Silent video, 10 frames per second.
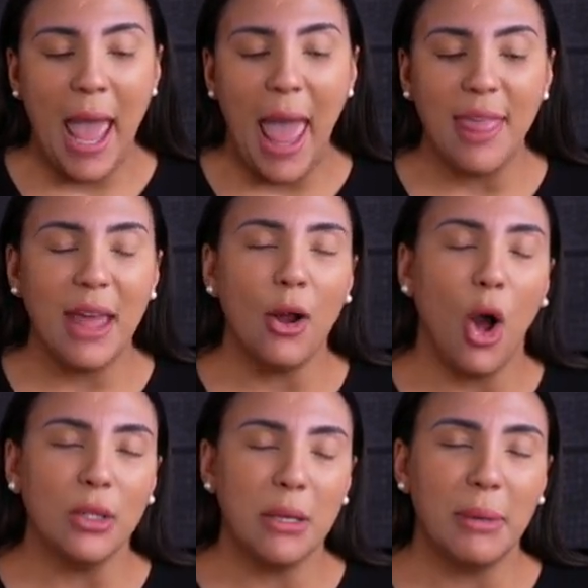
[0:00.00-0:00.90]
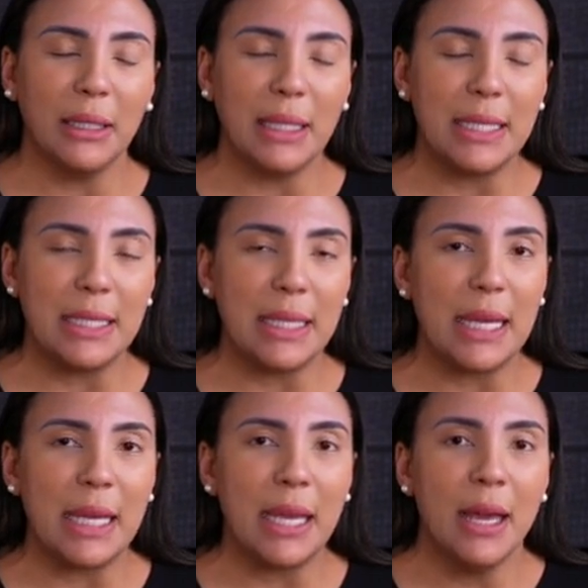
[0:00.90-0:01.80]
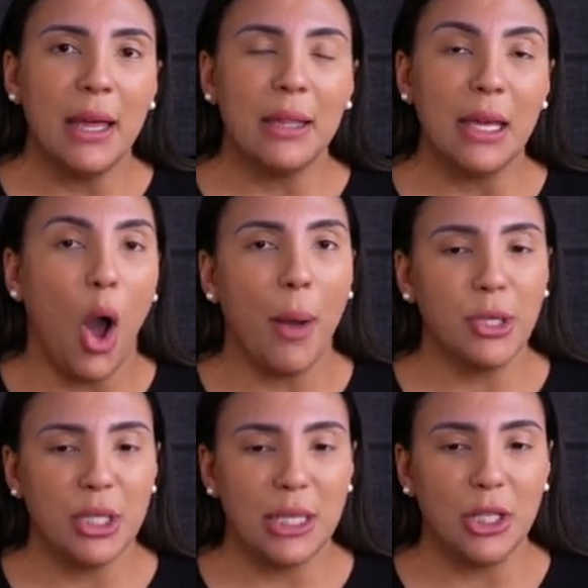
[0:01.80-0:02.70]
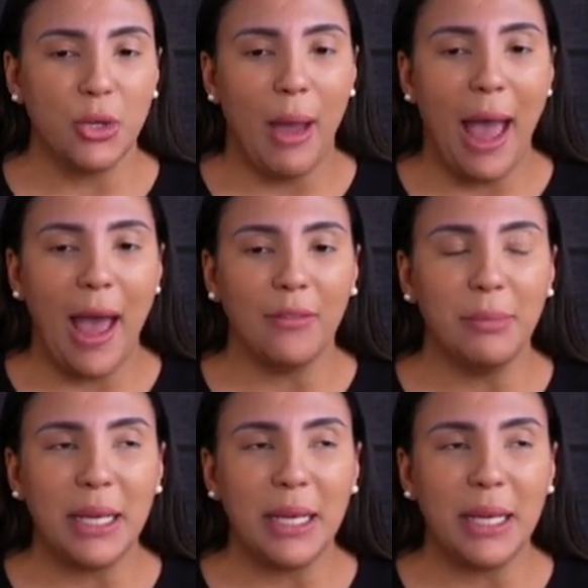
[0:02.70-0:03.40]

and then ultimately see the options that you have?